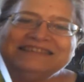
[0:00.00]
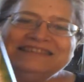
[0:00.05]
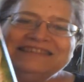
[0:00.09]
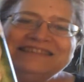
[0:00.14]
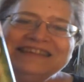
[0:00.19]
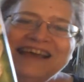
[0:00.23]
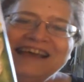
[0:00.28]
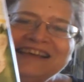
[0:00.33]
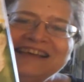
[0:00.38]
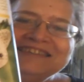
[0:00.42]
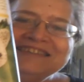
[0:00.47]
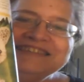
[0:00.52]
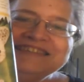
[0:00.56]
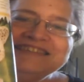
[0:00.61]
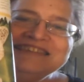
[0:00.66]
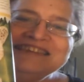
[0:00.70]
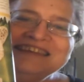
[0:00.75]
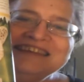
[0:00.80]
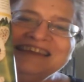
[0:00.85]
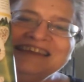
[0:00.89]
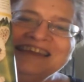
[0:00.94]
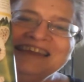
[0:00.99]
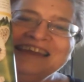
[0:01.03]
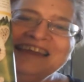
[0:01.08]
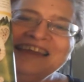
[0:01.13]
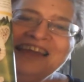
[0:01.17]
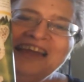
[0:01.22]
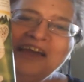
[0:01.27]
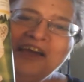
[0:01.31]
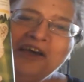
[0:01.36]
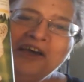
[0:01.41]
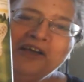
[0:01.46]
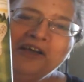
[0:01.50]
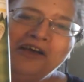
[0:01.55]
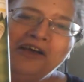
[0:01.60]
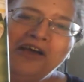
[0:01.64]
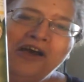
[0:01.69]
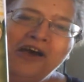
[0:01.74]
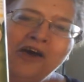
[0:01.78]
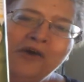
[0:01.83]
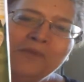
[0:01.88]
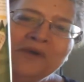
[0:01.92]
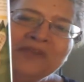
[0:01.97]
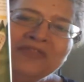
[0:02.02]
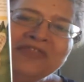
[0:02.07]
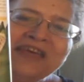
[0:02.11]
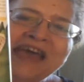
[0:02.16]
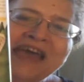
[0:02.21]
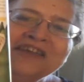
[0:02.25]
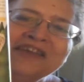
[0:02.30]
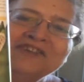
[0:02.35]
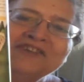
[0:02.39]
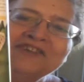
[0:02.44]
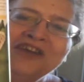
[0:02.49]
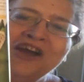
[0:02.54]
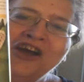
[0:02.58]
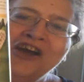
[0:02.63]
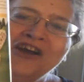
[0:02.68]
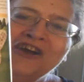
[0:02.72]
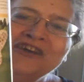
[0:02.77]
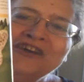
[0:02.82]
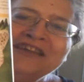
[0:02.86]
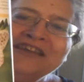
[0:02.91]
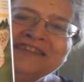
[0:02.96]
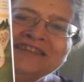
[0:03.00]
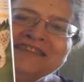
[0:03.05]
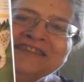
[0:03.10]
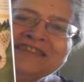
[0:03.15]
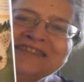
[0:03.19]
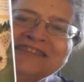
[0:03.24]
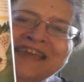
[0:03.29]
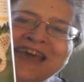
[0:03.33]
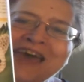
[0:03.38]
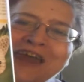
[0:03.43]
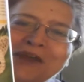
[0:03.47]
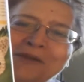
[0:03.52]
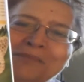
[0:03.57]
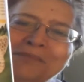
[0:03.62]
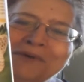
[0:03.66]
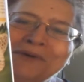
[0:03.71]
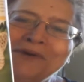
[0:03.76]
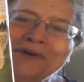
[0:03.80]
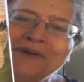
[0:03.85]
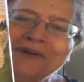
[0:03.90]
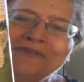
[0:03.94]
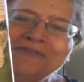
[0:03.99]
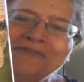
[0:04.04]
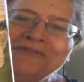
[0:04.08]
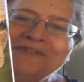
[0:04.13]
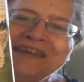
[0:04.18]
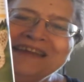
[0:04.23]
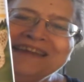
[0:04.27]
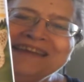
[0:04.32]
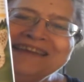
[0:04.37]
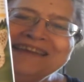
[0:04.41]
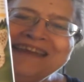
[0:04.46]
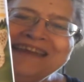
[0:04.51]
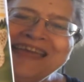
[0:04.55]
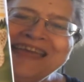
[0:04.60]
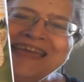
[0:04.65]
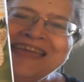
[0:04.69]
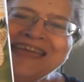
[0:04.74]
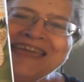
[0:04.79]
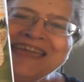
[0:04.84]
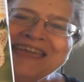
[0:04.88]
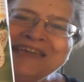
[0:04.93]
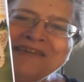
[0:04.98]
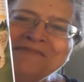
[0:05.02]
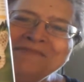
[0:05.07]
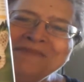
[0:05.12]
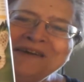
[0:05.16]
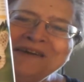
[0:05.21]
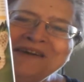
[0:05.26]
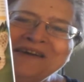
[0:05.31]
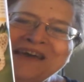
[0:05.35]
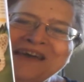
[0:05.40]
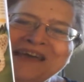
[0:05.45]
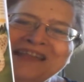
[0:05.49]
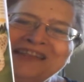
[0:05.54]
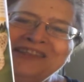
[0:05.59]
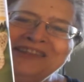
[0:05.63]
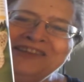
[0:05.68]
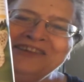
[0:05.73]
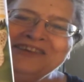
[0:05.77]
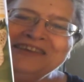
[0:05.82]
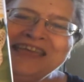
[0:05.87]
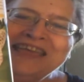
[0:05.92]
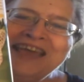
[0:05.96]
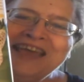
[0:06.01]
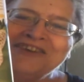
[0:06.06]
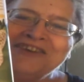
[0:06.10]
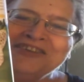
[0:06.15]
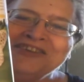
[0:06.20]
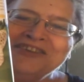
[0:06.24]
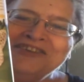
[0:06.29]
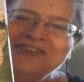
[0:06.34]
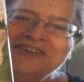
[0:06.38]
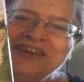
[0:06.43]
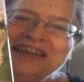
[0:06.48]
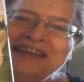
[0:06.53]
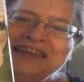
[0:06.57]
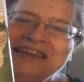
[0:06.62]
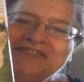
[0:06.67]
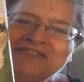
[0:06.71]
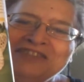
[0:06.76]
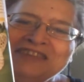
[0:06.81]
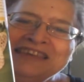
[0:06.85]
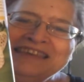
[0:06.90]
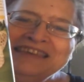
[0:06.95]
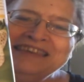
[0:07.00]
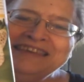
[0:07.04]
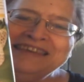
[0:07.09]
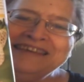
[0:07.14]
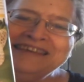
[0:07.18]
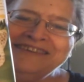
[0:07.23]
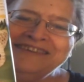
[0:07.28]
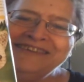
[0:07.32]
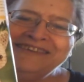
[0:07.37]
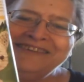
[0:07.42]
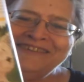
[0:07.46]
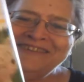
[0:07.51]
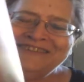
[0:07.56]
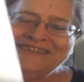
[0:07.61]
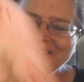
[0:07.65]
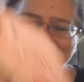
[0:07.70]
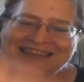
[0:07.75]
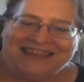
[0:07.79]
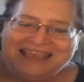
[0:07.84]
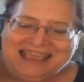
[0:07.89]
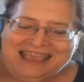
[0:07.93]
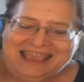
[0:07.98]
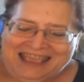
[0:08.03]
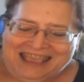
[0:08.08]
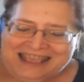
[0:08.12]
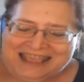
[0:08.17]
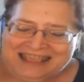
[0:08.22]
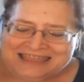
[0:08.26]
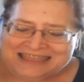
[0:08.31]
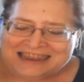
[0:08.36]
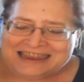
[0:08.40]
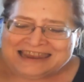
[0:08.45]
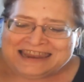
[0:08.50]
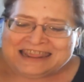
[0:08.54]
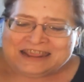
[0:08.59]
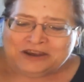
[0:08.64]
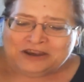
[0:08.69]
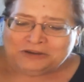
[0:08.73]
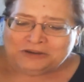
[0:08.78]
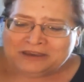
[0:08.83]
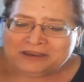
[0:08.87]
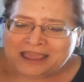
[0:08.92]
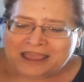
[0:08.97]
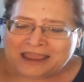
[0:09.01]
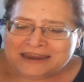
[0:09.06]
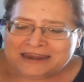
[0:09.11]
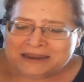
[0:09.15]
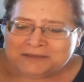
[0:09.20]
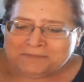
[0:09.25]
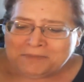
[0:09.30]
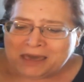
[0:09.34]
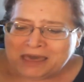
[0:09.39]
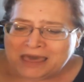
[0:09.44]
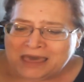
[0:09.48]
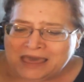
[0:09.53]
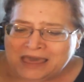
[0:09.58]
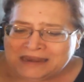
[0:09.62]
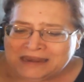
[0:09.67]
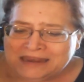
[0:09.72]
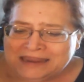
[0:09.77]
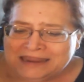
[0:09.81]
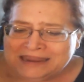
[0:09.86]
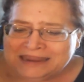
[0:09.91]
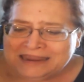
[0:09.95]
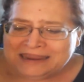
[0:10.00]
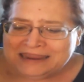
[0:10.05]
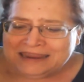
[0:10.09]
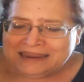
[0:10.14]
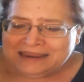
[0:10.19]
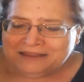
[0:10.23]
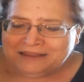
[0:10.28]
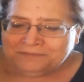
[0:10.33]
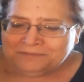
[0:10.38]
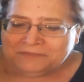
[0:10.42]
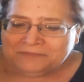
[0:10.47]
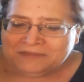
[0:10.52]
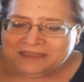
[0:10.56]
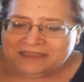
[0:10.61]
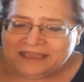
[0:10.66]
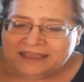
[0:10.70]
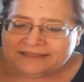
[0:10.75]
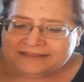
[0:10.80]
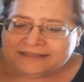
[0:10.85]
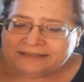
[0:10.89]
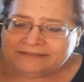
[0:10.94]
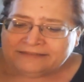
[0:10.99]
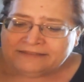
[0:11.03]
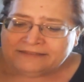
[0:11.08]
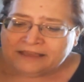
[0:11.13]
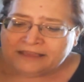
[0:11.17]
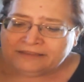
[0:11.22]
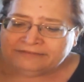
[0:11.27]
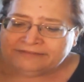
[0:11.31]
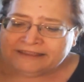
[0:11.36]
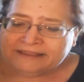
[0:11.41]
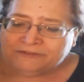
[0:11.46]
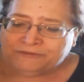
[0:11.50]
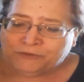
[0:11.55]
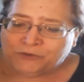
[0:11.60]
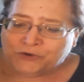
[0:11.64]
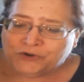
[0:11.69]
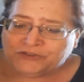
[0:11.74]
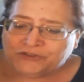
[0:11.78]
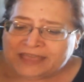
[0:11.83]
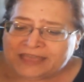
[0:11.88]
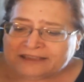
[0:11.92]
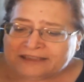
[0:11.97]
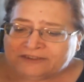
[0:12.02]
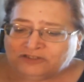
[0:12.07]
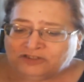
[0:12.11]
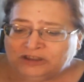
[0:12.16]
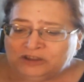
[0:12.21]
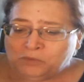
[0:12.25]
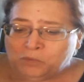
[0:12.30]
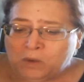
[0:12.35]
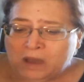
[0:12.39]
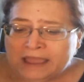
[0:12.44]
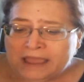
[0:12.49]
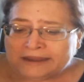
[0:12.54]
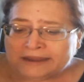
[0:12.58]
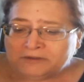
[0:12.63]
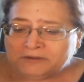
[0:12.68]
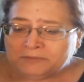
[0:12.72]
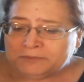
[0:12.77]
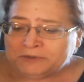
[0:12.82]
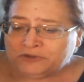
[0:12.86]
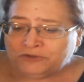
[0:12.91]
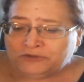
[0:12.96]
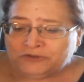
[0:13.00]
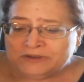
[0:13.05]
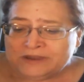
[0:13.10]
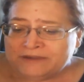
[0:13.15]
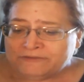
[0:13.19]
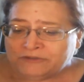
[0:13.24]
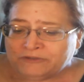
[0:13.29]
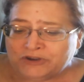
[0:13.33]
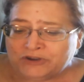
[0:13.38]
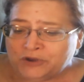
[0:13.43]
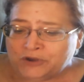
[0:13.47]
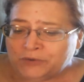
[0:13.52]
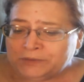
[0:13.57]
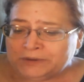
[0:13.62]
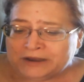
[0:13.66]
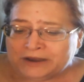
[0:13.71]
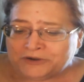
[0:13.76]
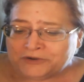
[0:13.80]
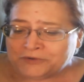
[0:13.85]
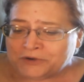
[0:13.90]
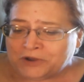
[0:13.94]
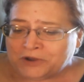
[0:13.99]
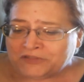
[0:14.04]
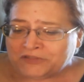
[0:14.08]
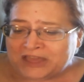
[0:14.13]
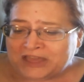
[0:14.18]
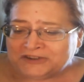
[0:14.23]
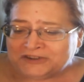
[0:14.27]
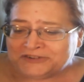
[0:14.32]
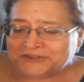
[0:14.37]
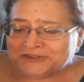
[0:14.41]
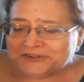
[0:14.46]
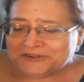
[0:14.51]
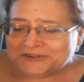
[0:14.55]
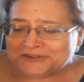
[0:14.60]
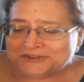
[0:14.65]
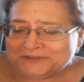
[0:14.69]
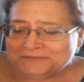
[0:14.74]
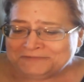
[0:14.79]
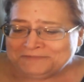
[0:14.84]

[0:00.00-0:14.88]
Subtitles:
Dusty. Oh, with that yarn, isn't that a perfect name? Look how cute. I love the ears. And the little tiny body. It says Dusty's fur is actually white, but you'd never know it under all that dirt.